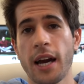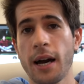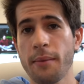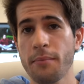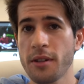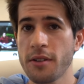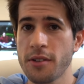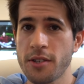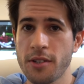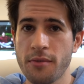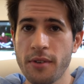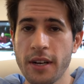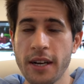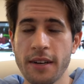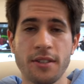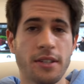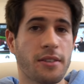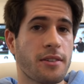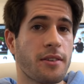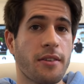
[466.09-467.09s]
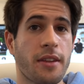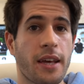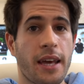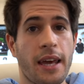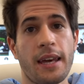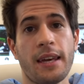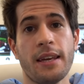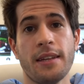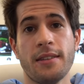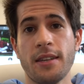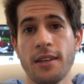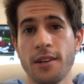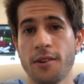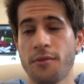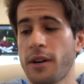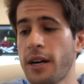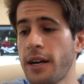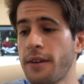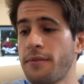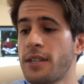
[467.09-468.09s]
ambulance arrives, until the AED
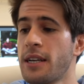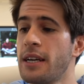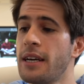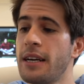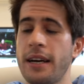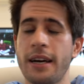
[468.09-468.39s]
arrives,